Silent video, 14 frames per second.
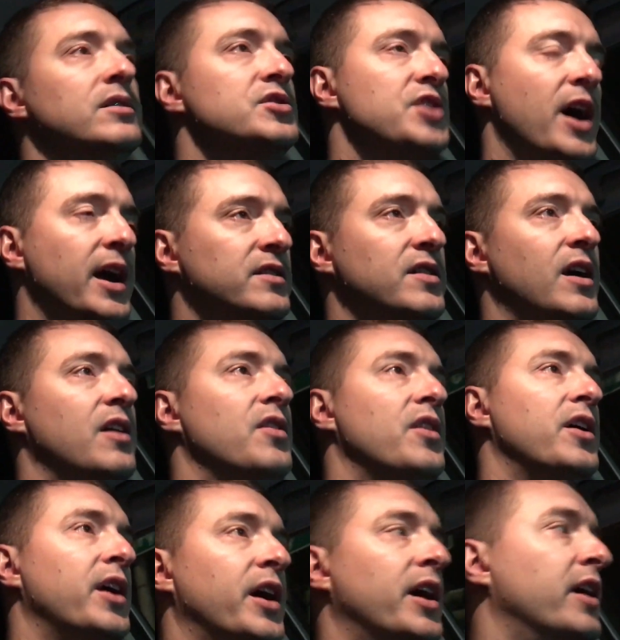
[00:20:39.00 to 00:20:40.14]
jack 10
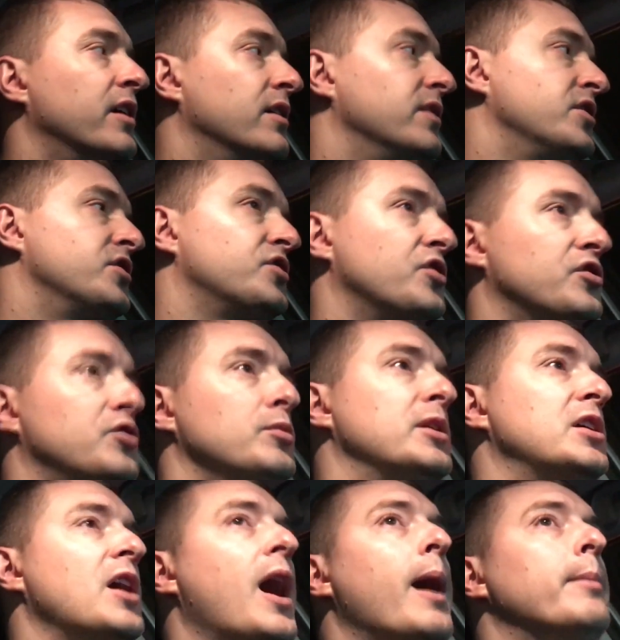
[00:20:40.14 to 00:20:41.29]
there. There's just too many
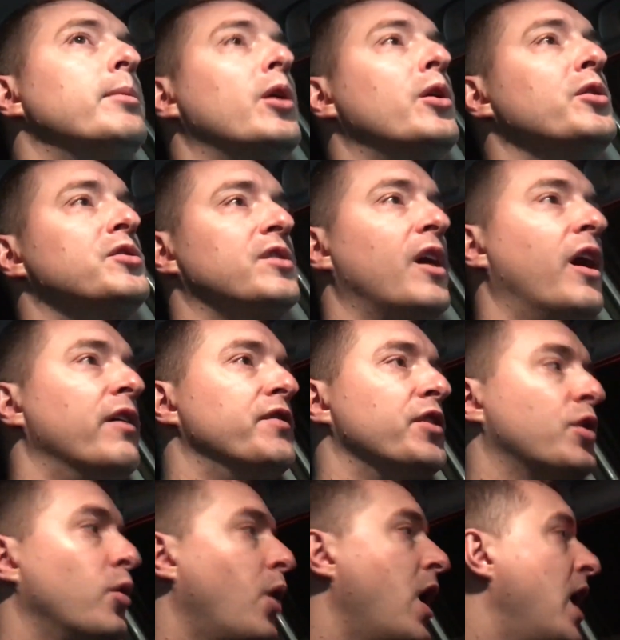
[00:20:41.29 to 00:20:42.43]
combos of the
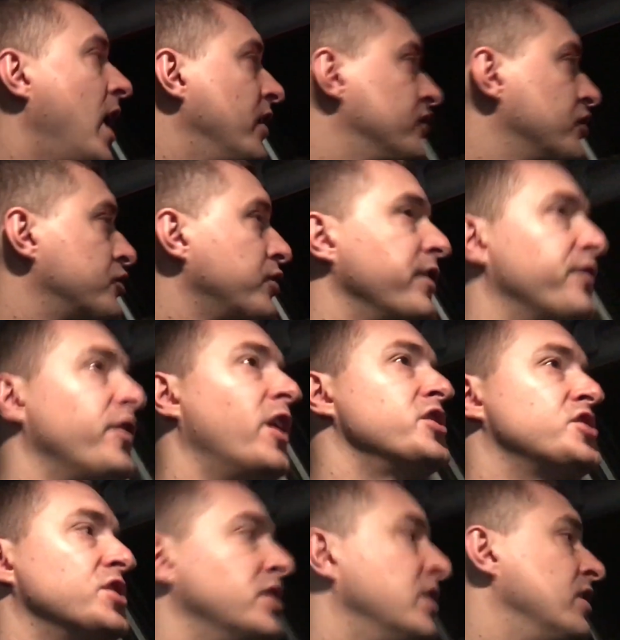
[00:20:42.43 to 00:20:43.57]
quads, the straight
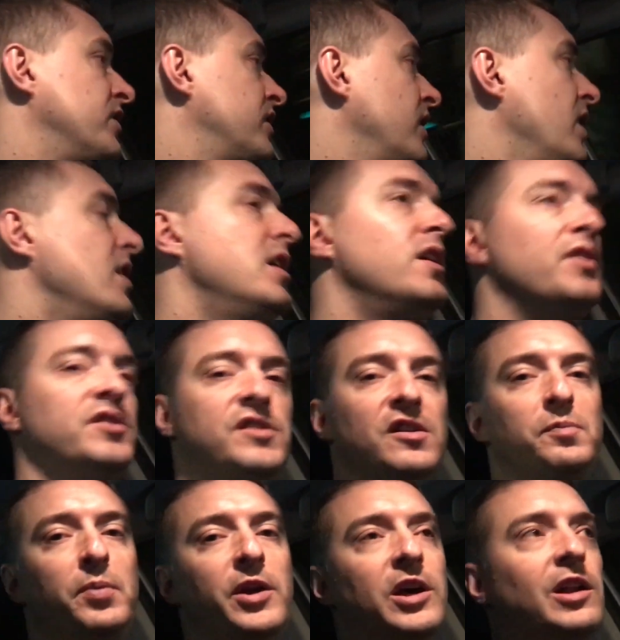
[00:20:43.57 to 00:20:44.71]
flushes. This
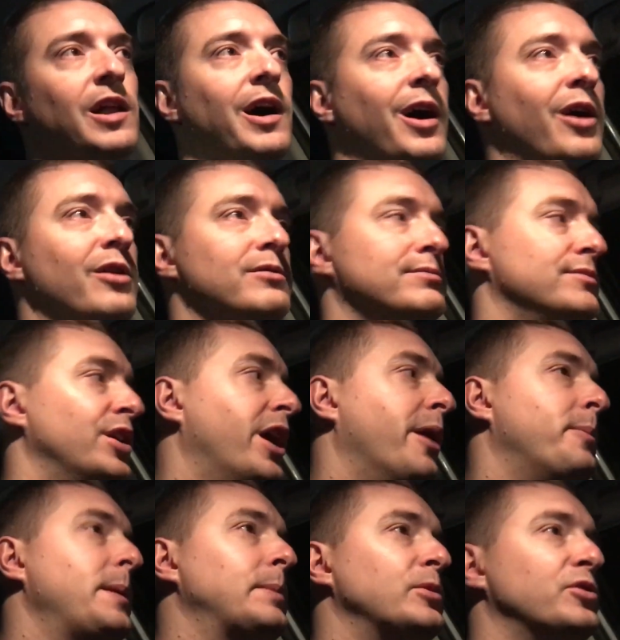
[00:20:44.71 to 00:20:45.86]
is PLO, you know,
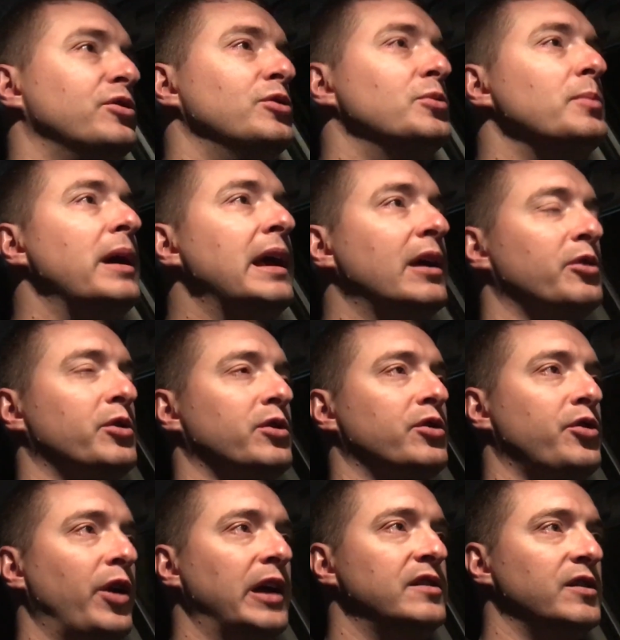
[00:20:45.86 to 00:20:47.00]
people do make
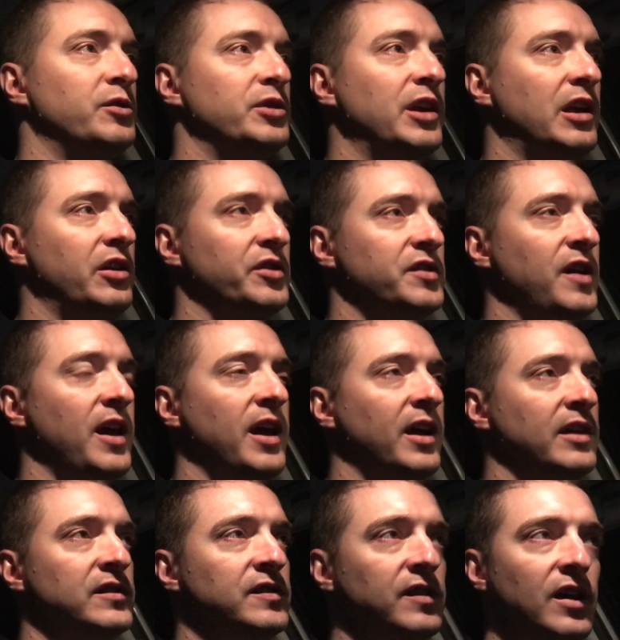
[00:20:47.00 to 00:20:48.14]
crazy, ridiculous
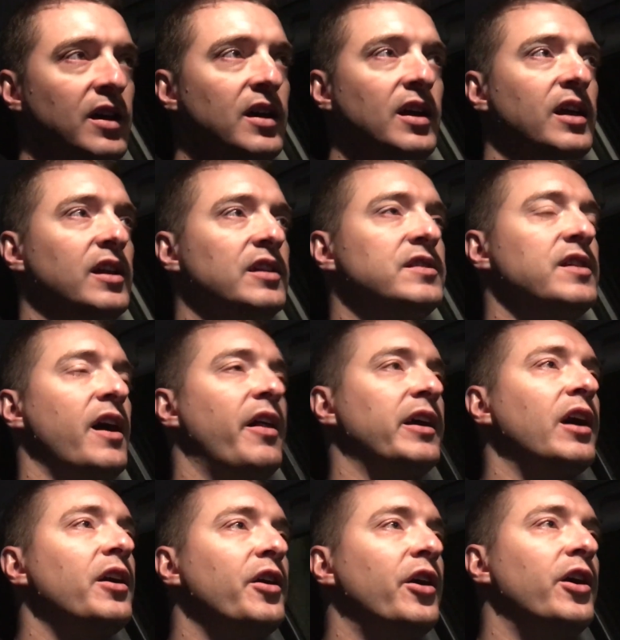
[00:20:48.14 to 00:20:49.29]
hands. It's not like
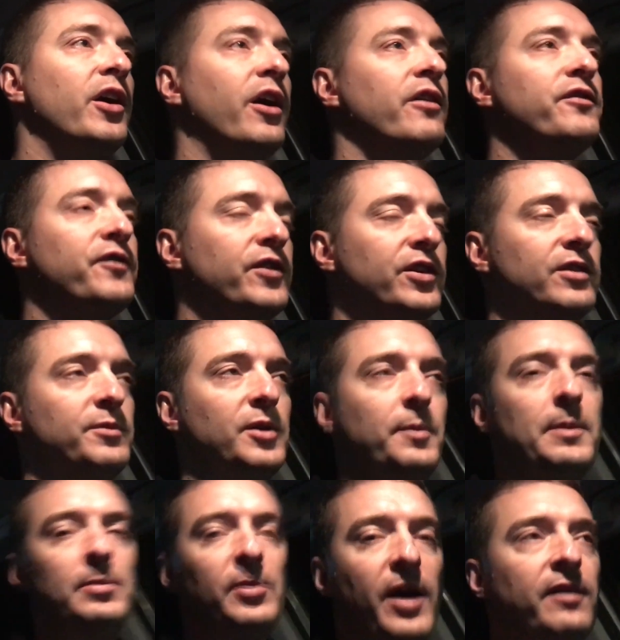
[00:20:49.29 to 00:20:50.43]
unheard of for, to
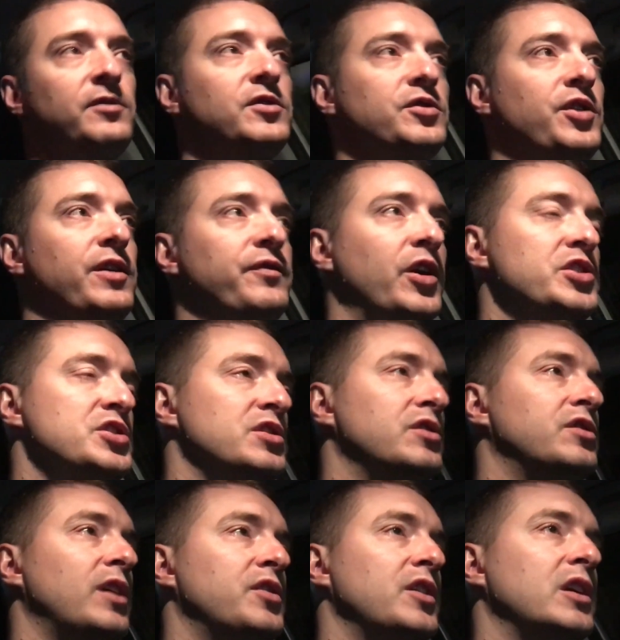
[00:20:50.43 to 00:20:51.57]
people that have straight
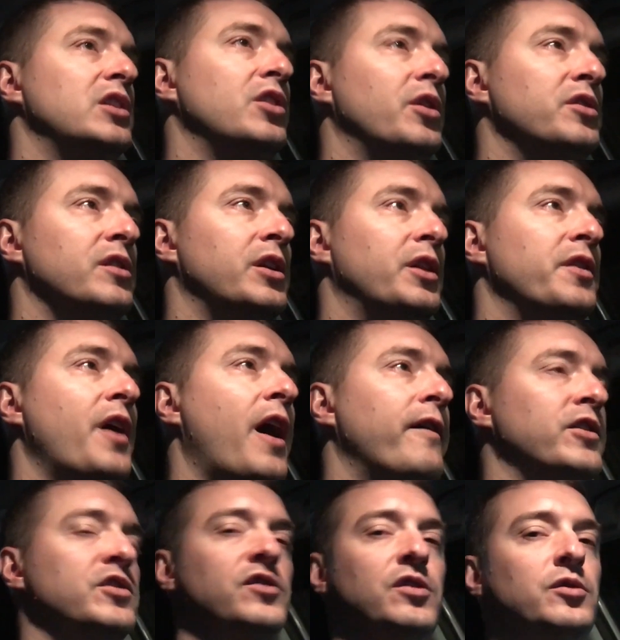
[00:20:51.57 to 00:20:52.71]
flushes. I think, you know, he's a little
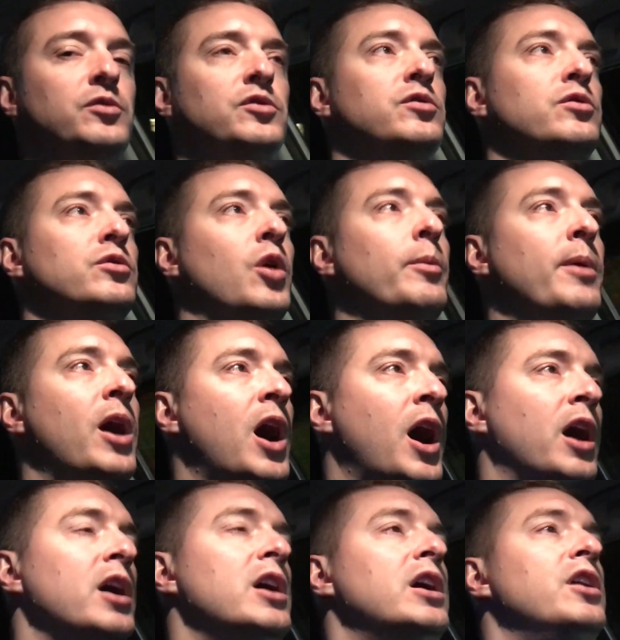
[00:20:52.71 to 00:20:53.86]
novice to, to
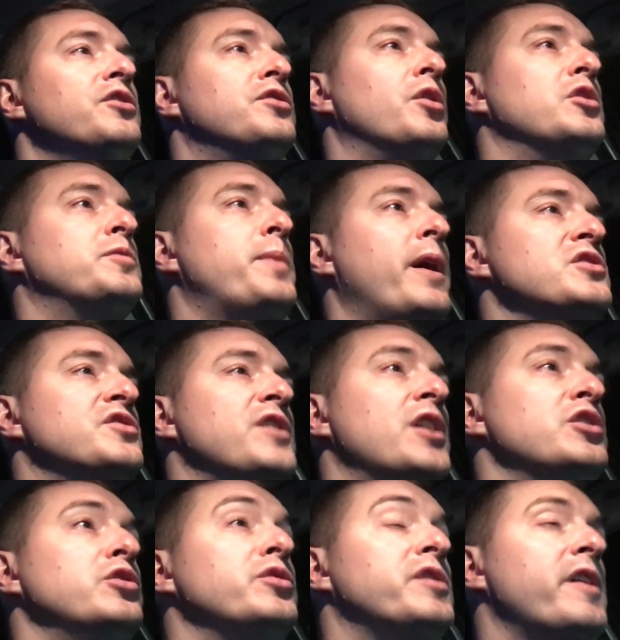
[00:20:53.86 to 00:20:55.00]
Omaha, so he's probably just not
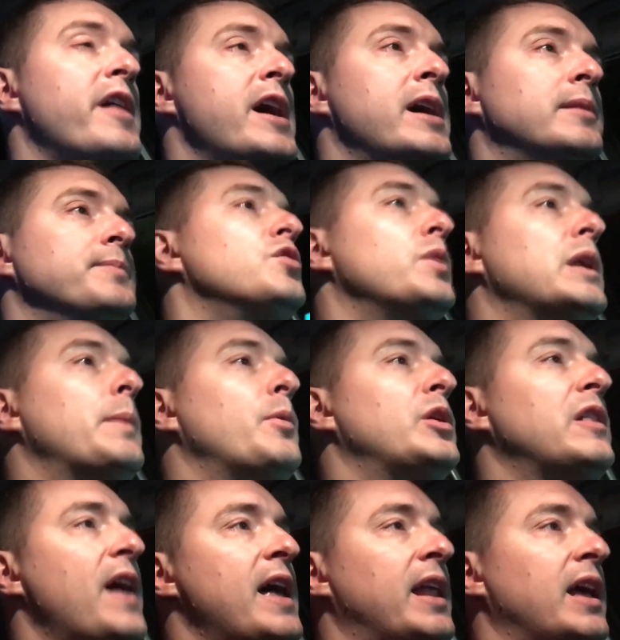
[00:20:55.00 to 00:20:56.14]
used to that. So we end up
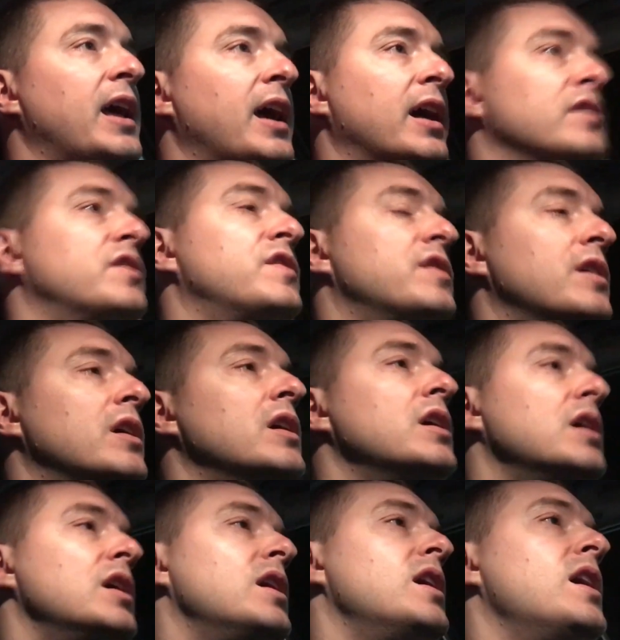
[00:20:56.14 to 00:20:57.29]
winning that hand.
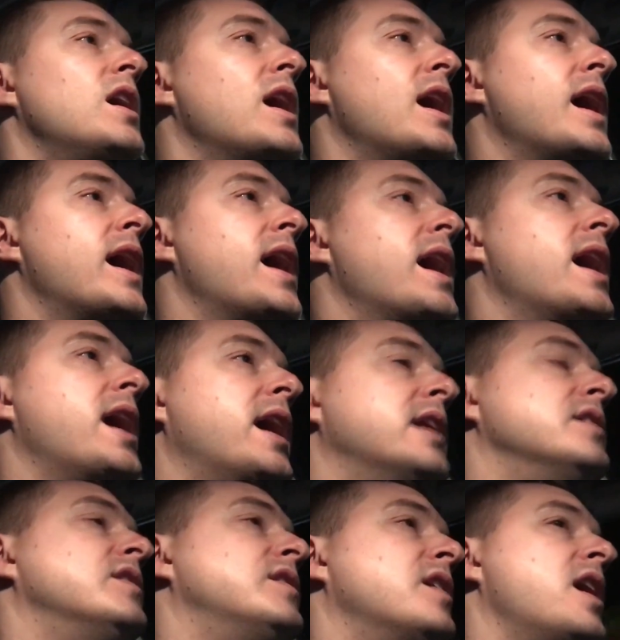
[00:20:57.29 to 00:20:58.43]

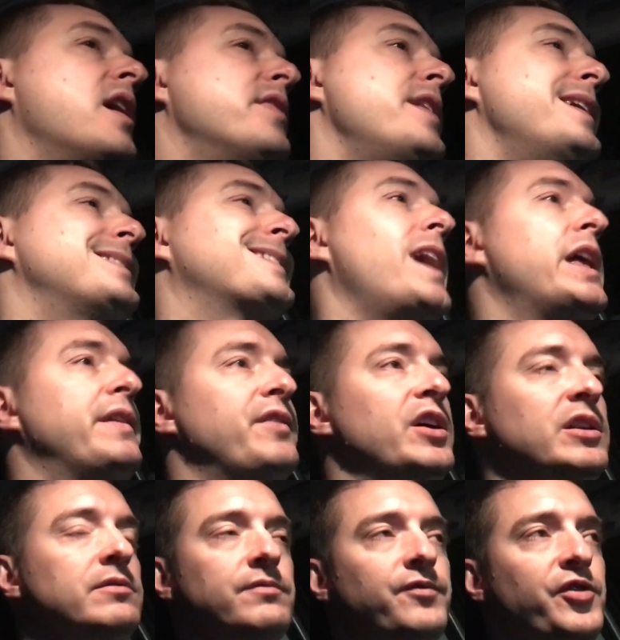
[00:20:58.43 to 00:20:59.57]
And uh, that's kind of
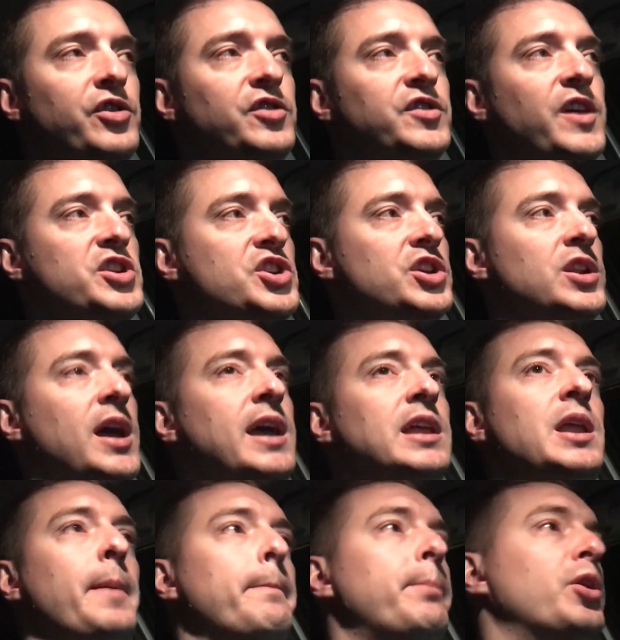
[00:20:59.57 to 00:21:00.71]
it for the session. I
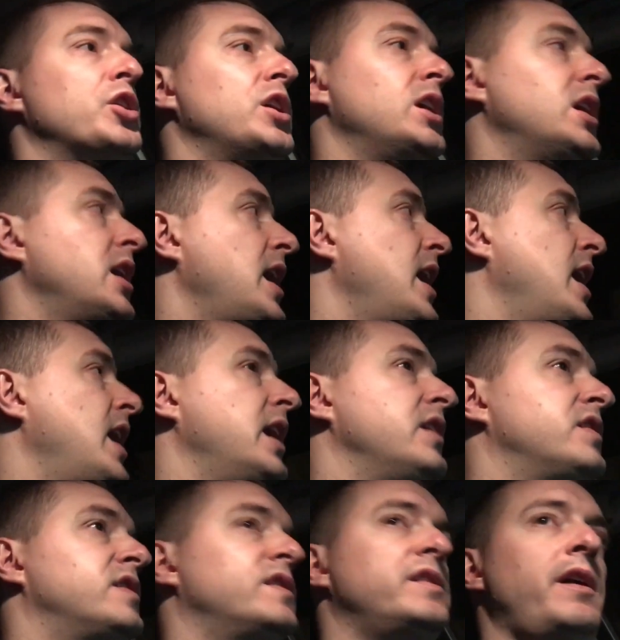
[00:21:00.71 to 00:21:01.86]
end up booking a
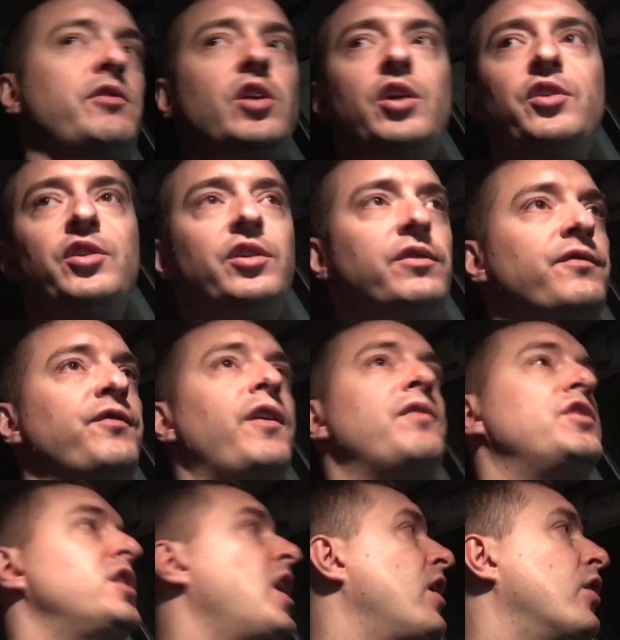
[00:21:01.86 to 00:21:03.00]

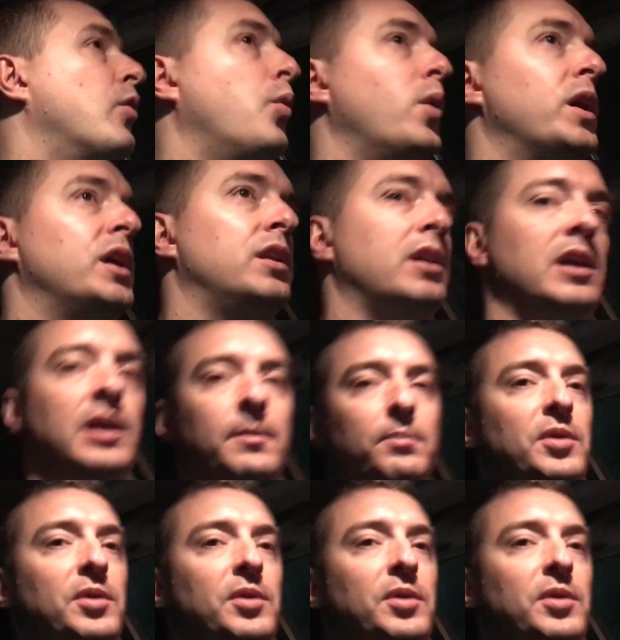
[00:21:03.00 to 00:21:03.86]
$750 win in